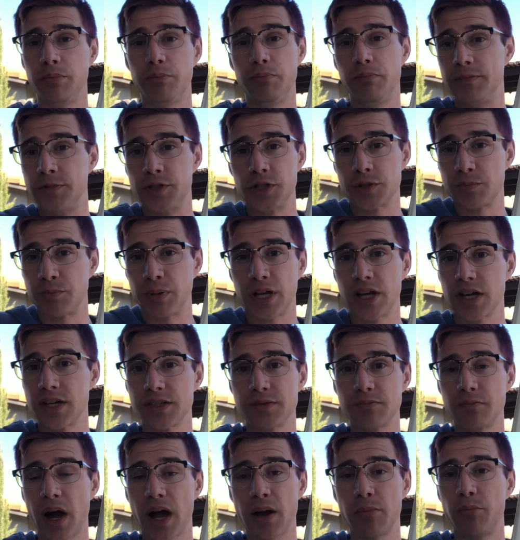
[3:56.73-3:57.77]
just because
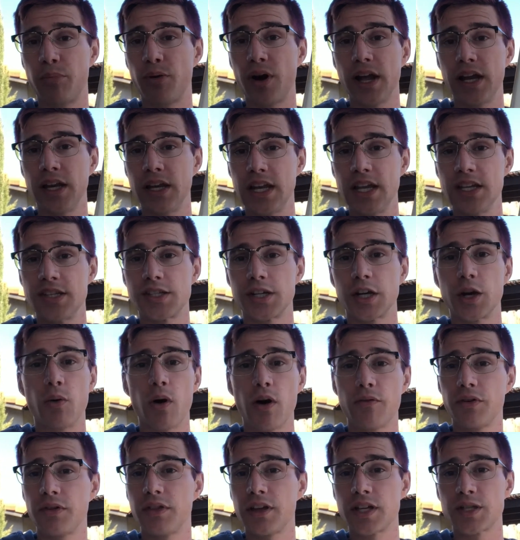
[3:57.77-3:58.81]
my brain needs to go over
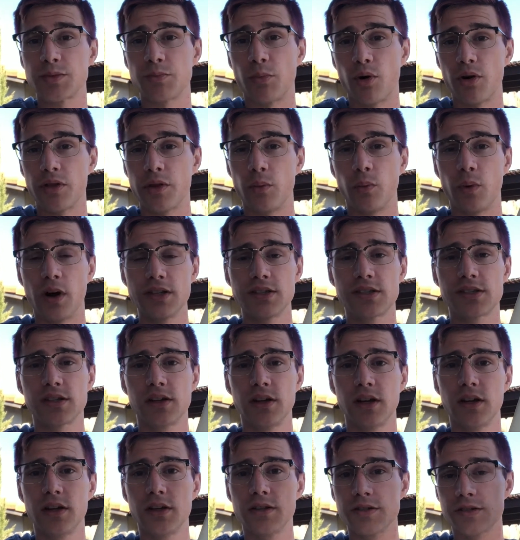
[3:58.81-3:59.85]
things more than once,
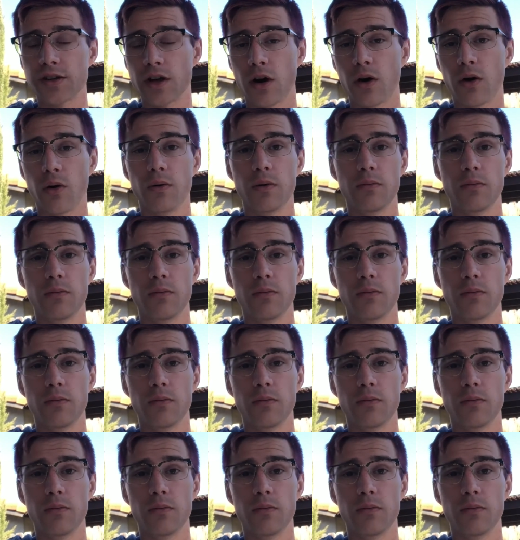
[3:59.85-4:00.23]
so